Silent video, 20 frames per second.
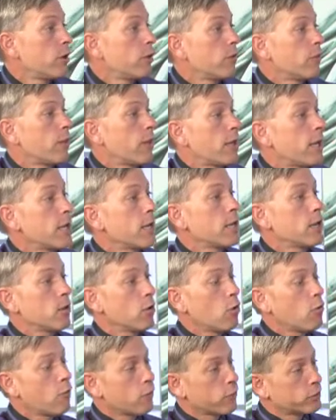They
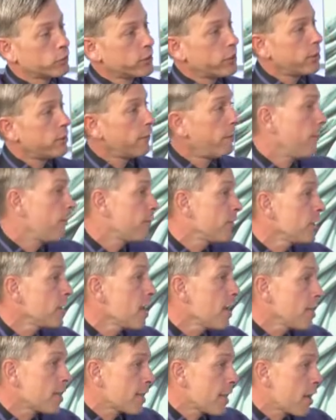oversee the
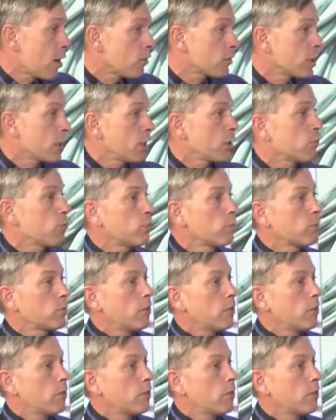58 counties,